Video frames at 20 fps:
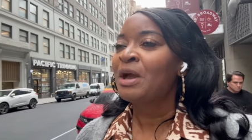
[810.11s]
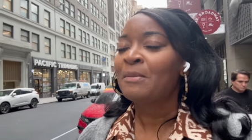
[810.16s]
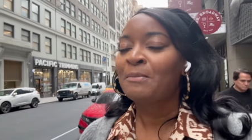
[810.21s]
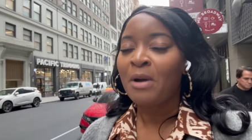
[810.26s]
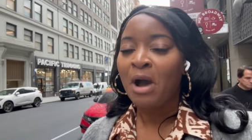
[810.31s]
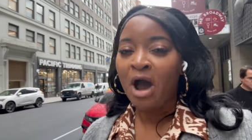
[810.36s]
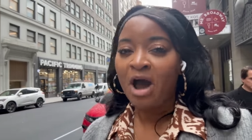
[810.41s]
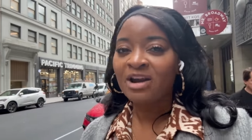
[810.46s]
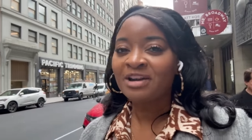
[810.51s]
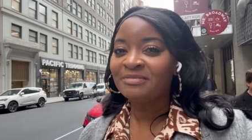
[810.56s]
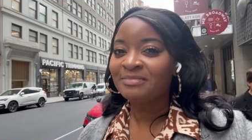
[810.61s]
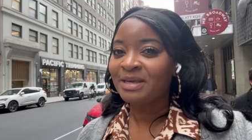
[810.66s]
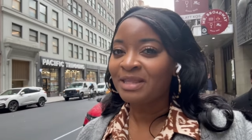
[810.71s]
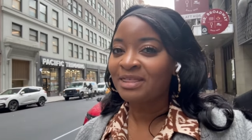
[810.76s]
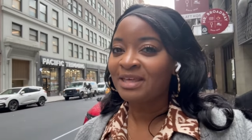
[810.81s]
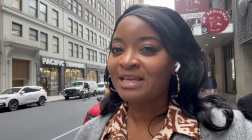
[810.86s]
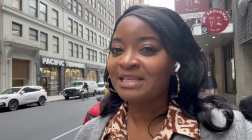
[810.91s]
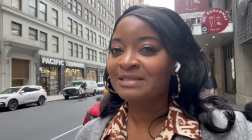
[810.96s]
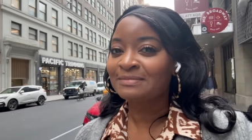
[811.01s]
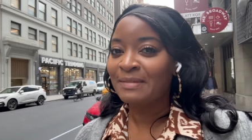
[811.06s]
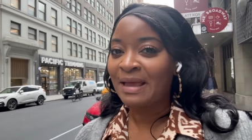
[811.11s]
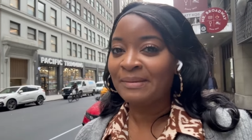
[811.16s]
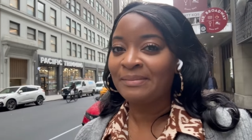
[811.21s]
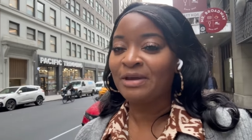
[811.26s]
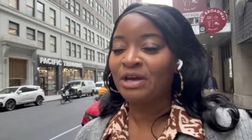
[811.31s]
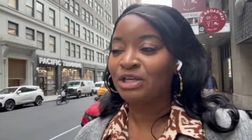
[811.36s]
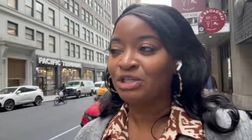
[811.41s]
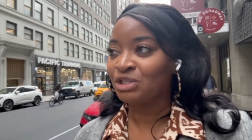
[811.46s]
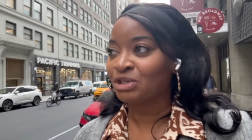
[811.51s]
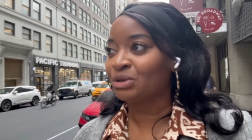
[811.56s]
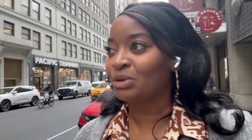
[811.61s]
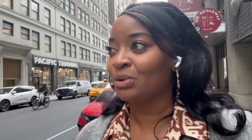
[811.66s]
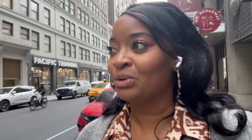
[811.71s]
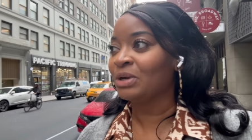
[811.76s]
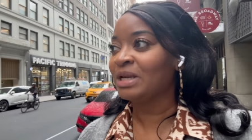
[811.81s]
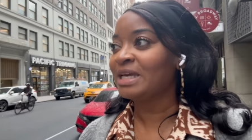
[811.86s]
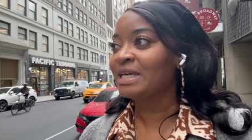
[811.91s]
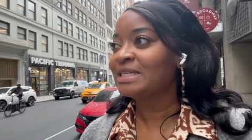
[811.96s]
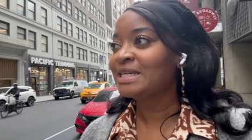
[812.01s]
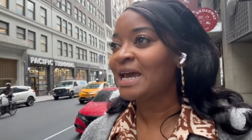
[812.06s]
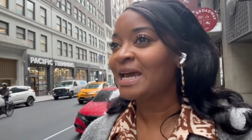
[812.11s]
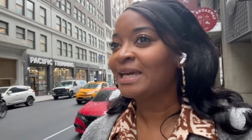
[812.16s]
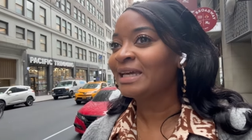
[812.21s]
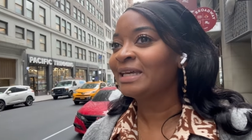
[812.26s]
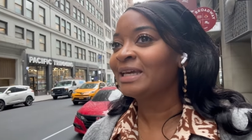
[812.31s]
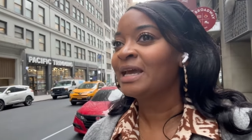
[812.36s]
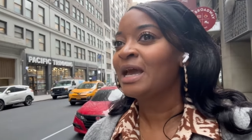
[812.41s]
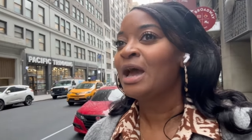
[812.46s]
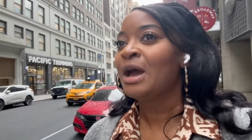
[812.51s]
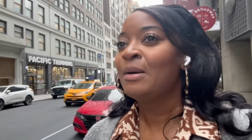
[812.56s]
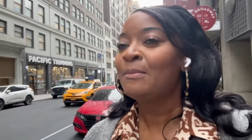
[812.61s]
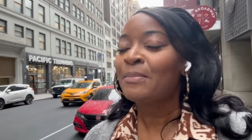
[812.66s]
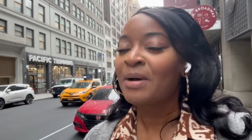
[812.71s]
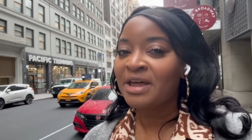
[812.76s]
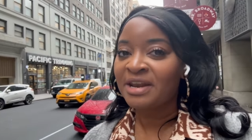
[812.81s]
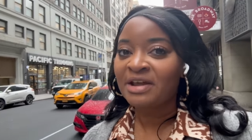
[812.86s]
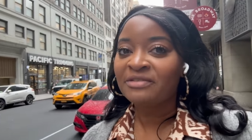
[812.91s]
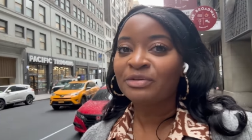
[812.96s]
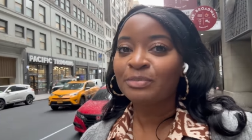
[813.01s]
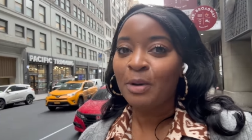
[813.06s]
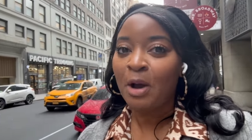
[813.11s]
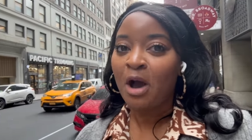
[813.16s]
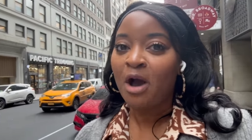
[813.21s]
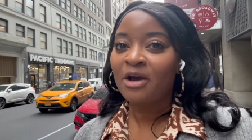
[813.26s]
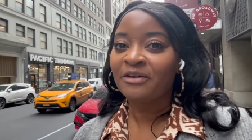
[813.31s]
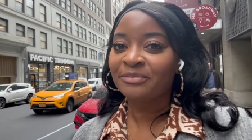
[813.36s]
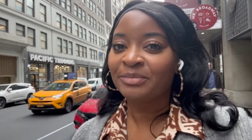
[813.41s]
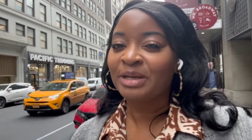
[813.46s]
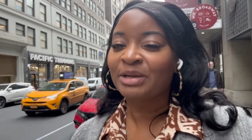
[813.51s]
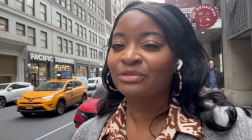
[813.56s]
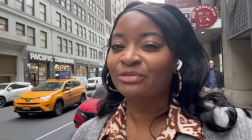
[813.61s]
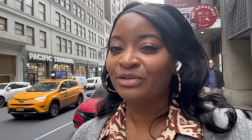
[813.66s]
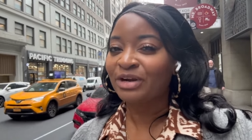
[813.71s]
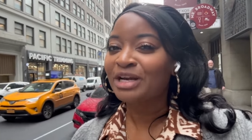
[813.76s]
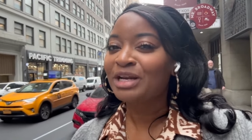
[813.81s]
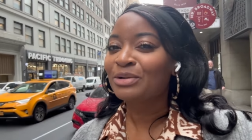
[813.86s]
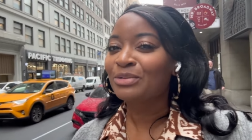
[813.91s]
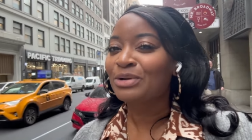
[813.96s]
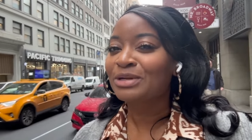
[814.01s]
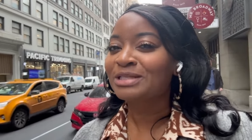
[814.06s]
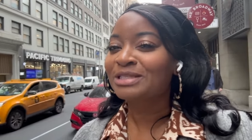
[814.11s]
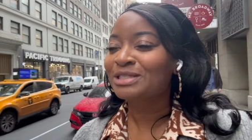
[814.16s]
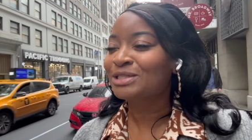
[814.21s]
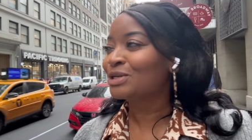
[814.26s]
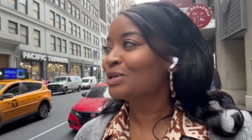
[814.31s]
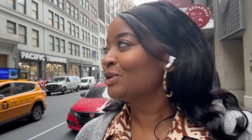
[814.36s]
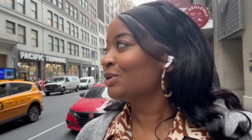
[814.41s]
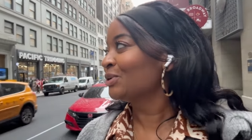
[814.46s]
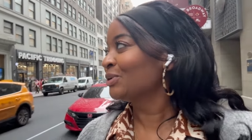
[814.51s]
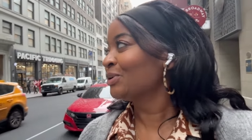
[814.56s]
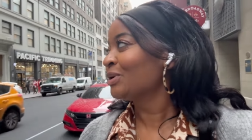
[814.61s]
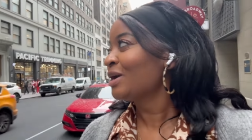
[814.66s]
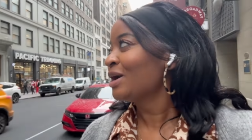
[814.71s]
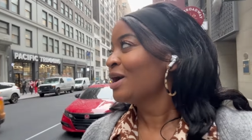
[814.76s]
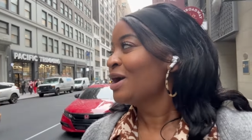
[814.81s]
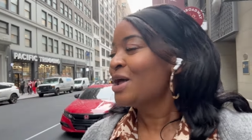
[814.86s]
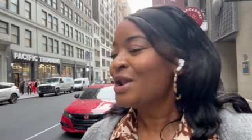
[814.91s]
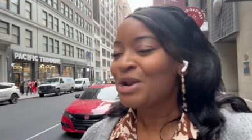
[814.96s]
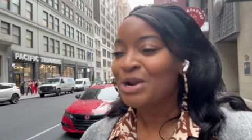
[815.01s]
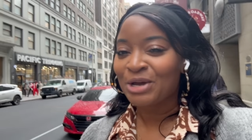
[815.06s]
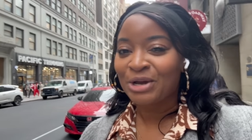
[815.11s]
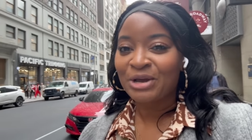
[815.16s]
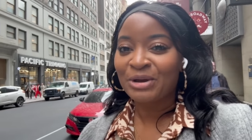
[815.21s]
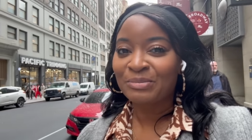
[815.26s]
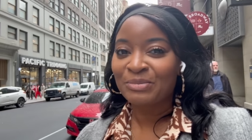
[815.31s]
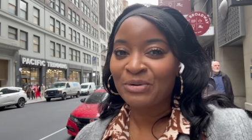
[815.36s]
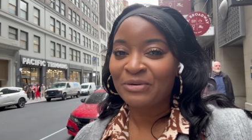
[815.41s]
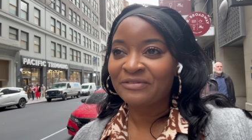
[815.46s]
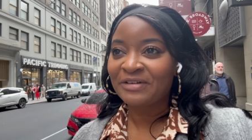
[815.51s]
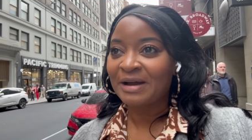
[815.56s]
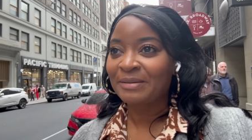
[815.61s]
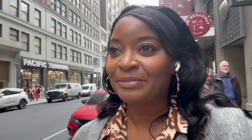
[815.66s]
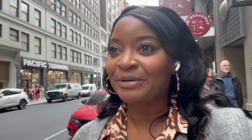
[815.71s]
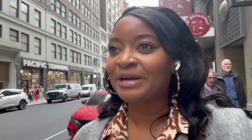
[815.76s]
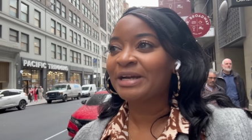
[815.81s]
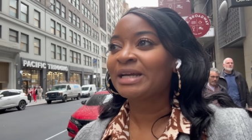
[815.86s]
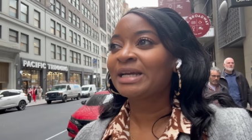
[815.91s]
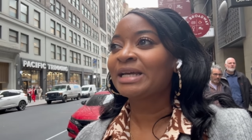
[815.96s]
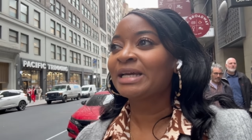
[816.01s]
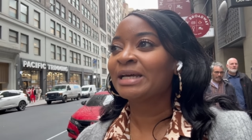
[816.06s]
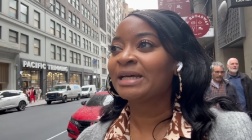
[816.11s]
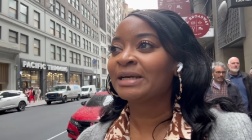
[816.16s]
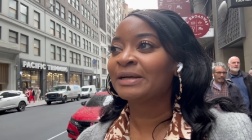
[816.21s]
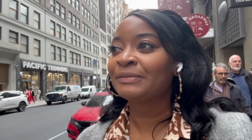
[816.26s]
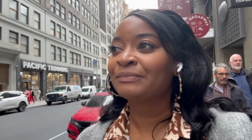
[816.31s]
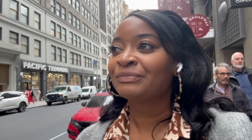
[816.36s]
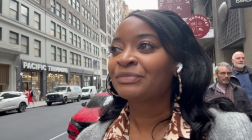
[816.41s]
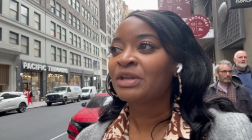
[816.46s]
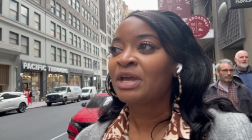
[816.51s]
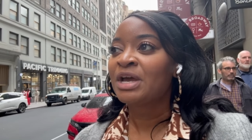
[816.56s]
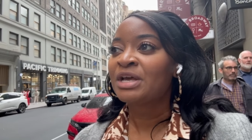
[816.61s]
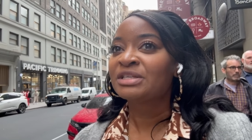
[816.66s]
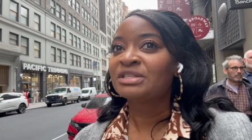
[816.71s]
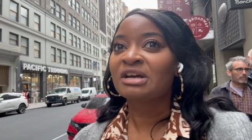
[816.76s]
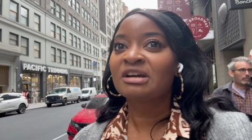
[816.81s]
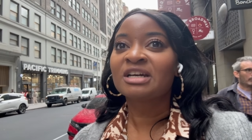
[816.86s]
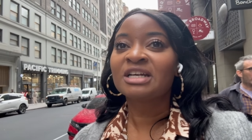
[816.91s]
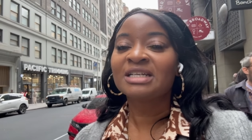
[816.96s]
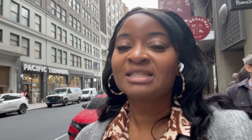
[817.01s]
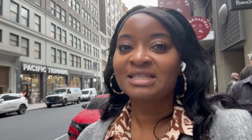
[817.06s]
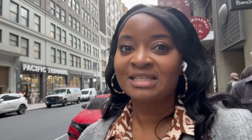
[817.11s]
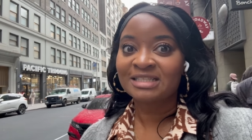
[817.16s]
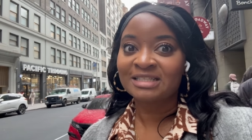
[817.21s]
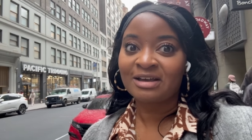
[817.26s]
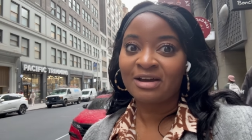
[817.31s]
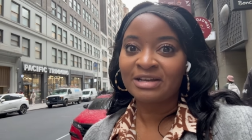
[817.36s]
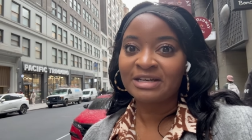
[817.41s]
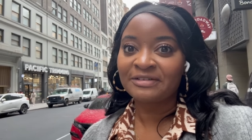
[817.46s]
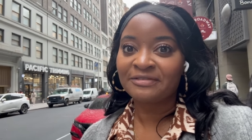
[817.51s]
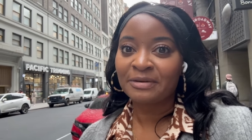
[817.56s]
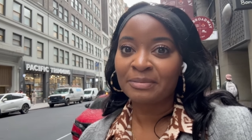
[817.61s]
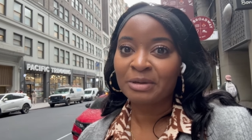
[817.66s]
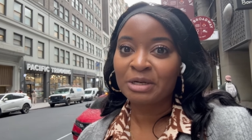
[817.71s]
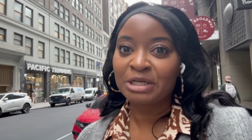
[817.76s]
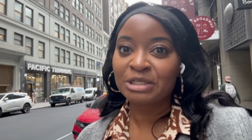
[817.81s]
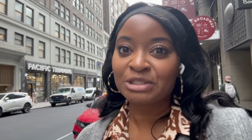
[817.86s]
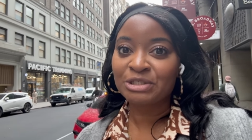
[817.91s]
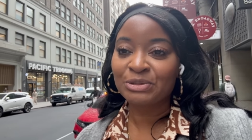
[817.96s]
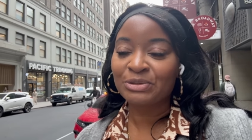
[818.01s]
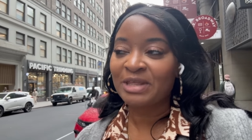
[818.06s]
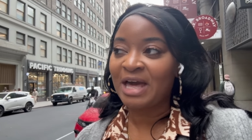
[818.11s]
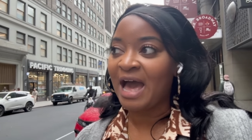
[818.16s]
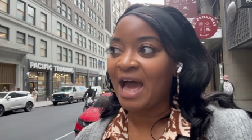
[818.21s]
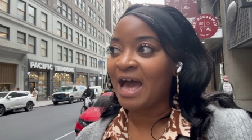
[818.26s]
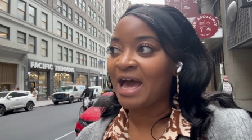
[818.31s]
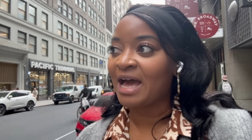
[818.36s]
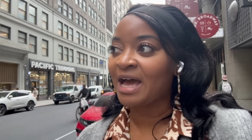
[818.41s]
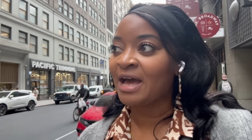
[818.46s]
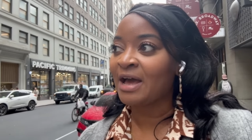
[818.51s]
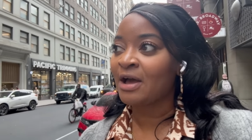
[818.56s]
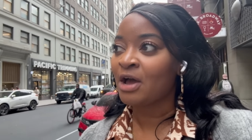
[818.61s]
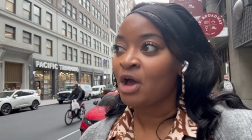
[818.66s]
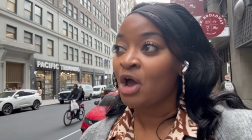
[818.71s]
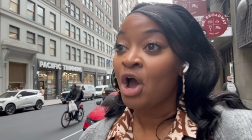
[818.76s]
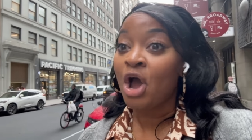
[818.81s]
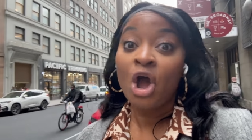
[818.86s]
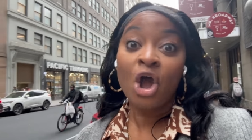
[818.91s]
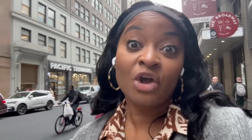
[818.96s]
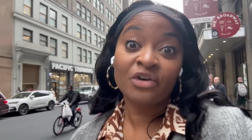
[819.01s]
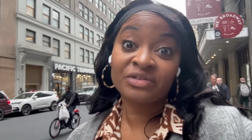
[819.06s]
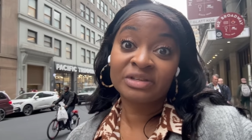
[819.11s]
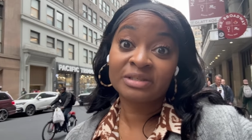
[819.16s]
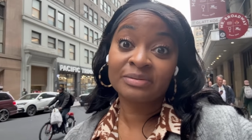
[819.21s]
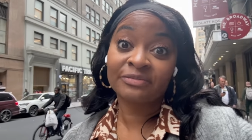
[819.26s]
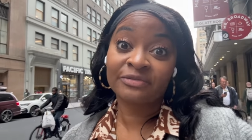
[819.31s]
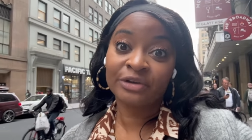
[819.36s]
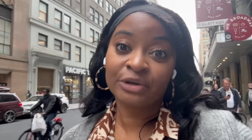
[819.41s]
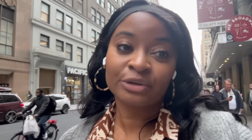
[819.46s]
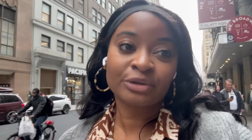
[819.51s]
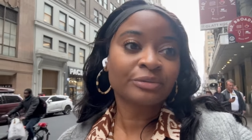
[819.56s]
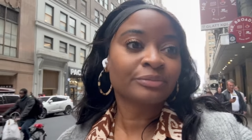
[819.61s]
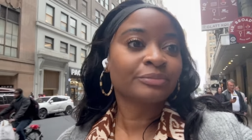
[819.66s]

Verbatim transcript: part of me thinks maybe I should call it a day but another part of me really wants to look at more fabric so I'm going to decide if I'm going to do that over some food.